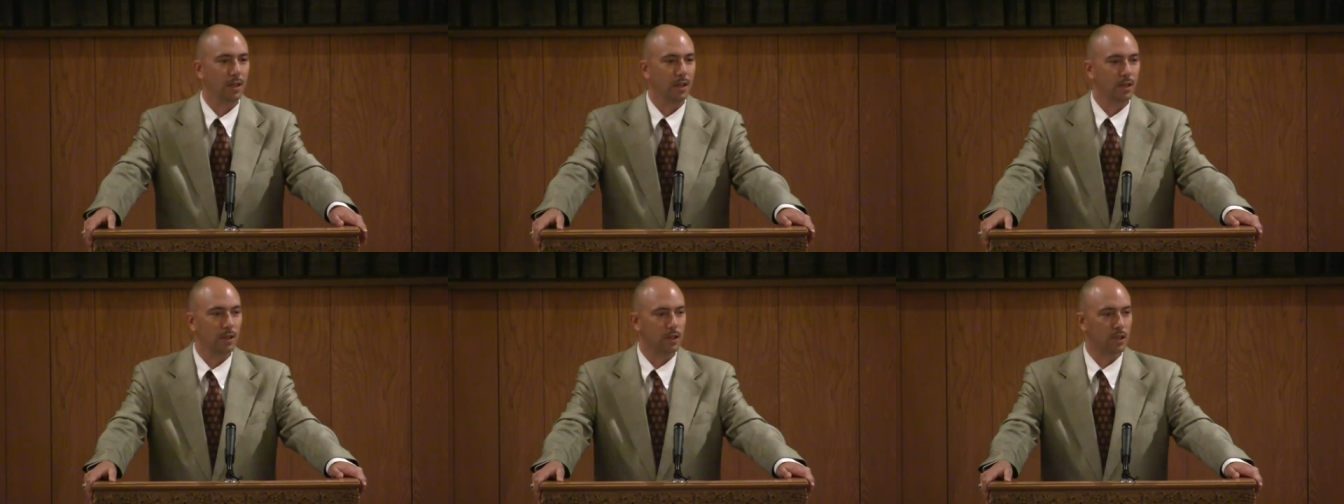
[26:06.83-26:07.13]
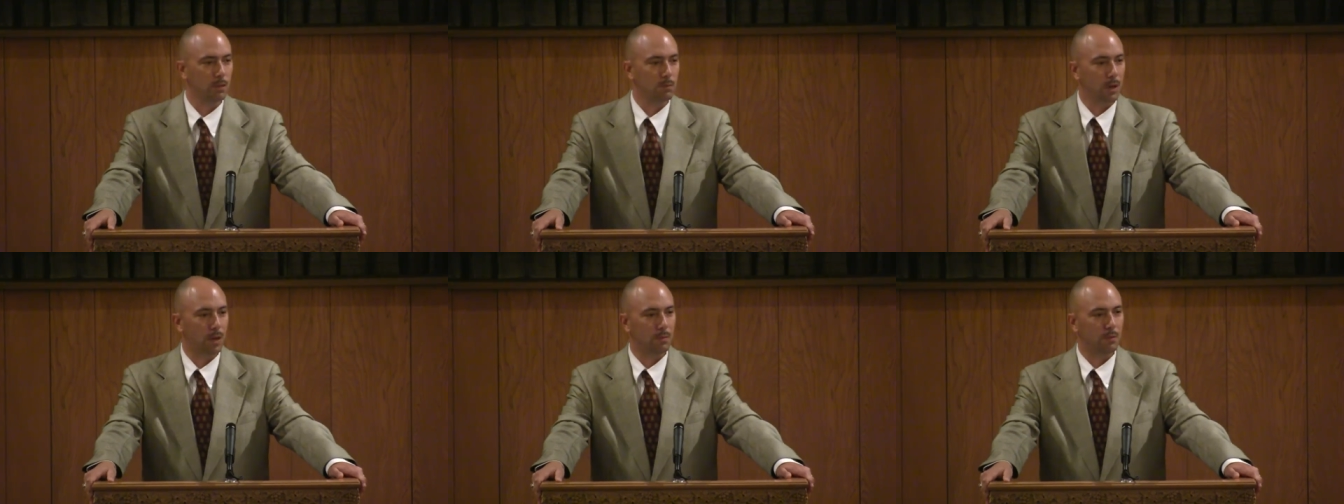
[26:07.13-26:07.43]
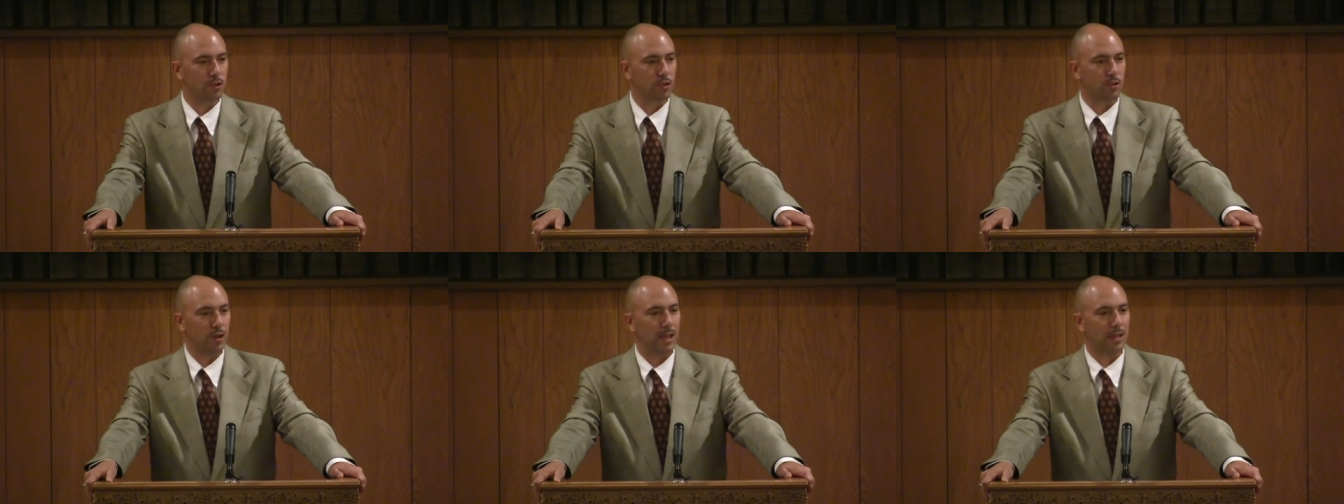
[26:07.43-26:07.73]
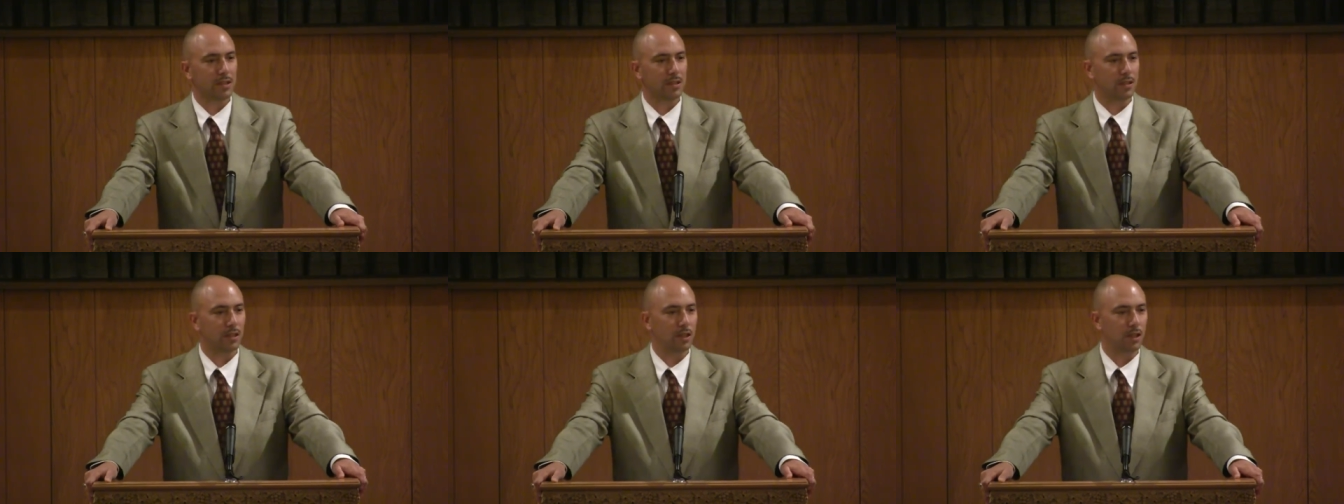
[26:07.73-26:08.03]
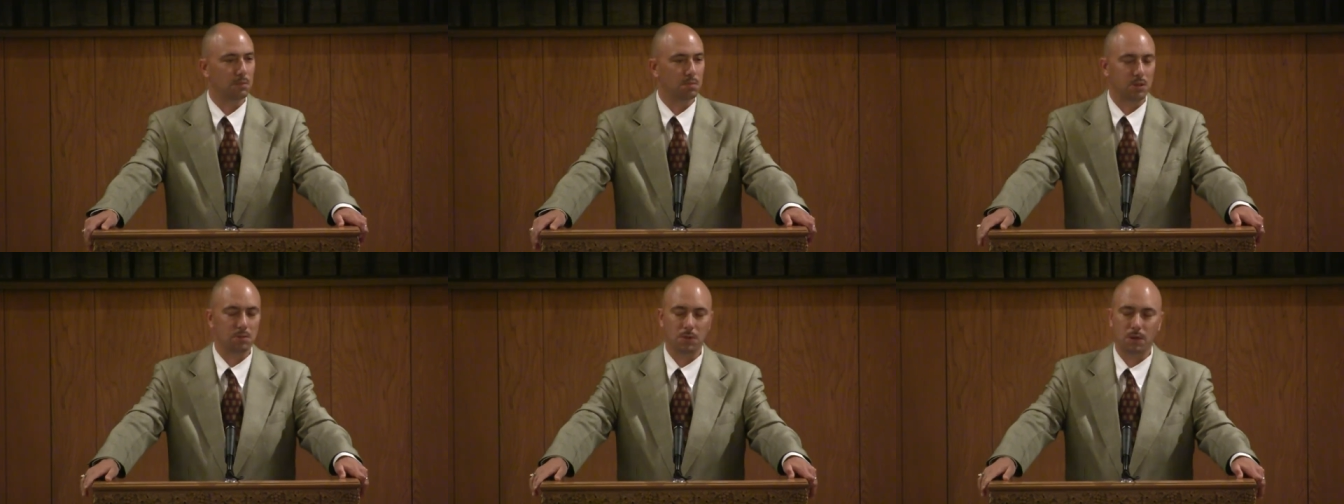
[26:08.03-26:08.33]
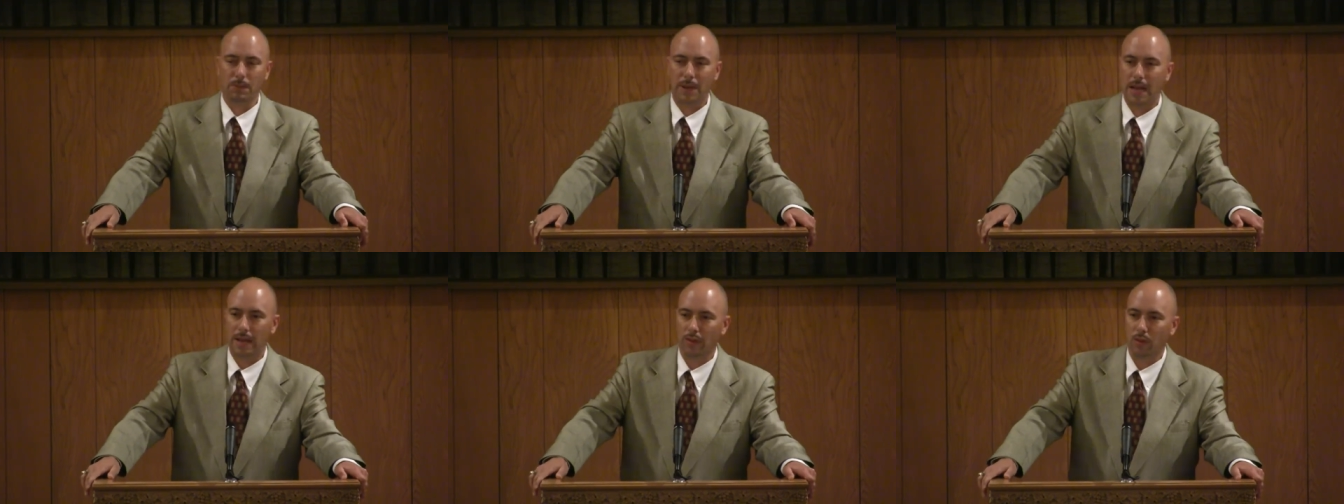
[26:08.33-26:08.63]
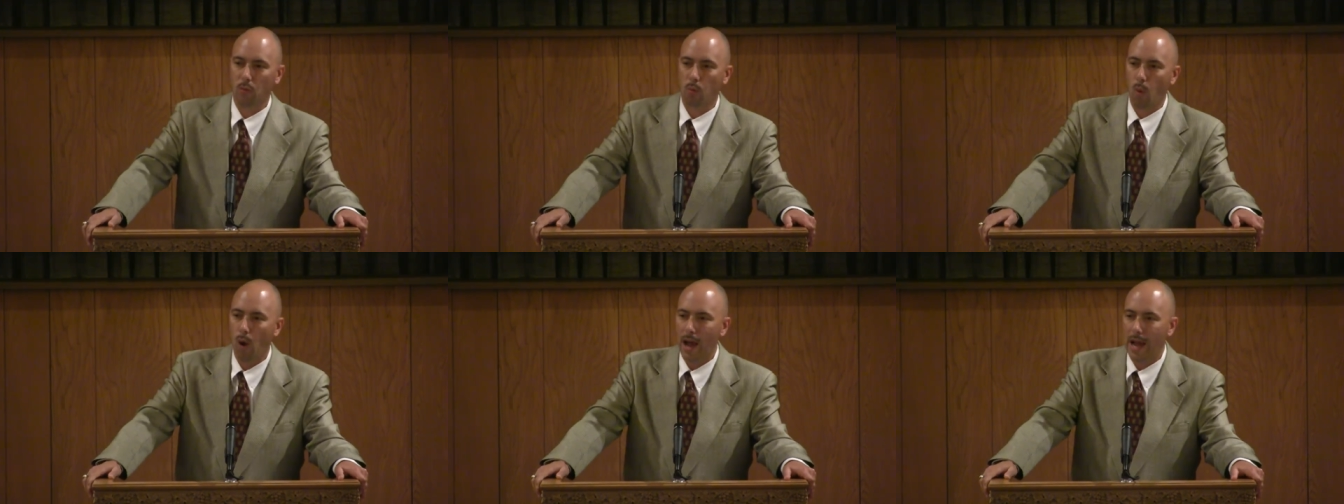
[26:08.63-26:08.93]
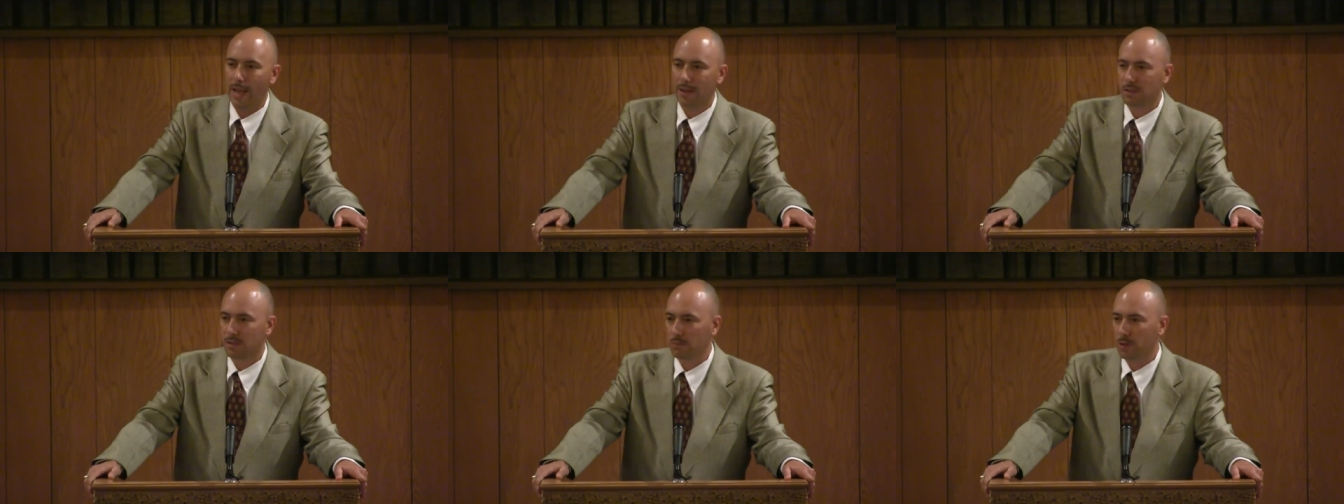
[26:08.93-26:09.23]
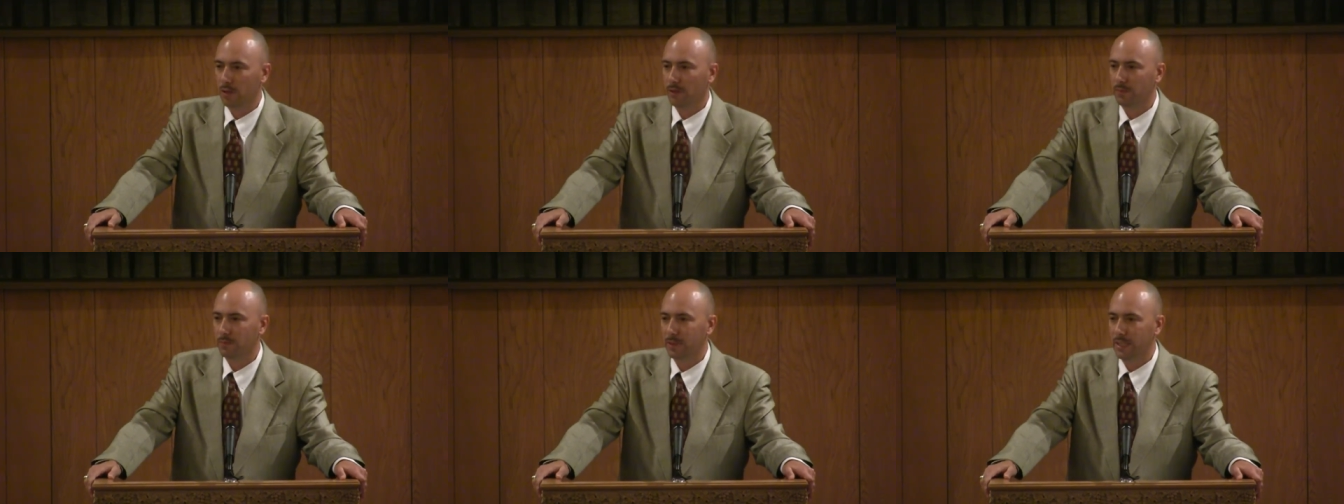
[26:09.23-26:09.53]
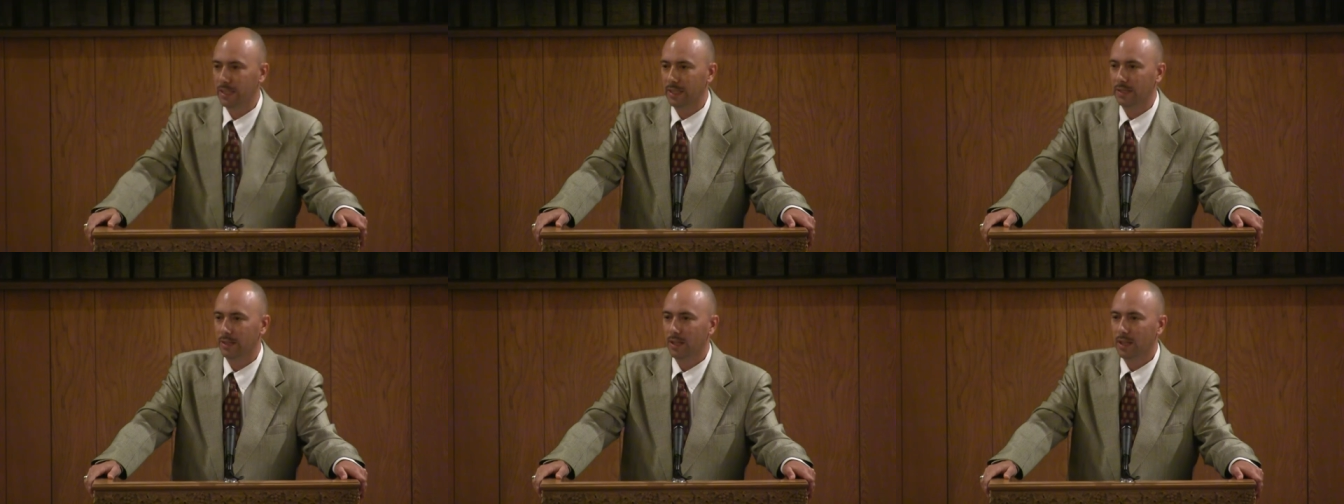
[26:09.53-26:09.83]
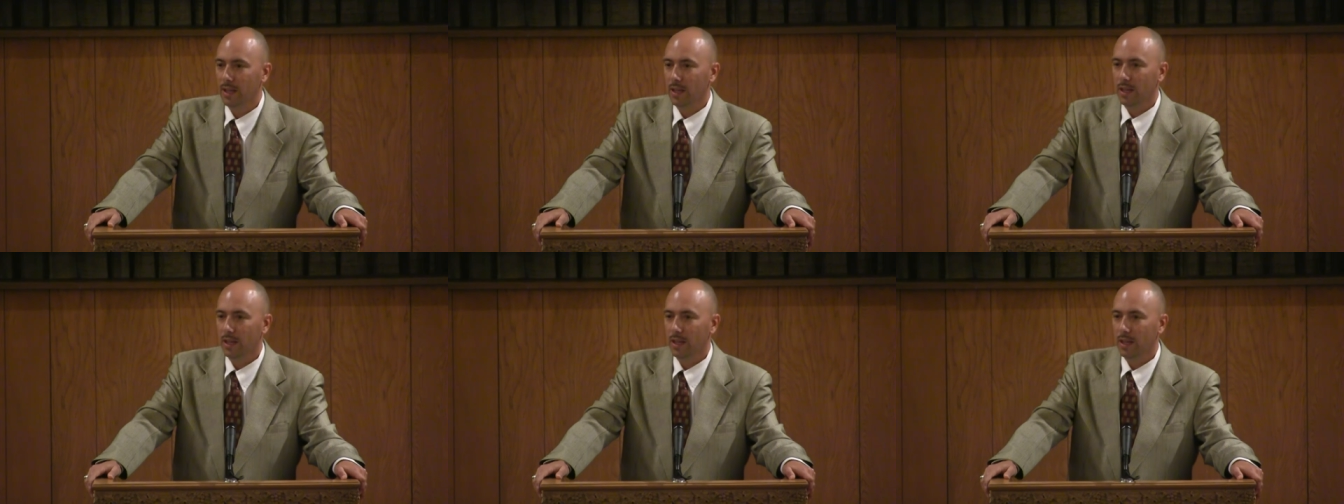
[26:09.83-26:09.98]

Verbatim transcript: Some of them dressed up. Some of them had the white. Some of them didn't.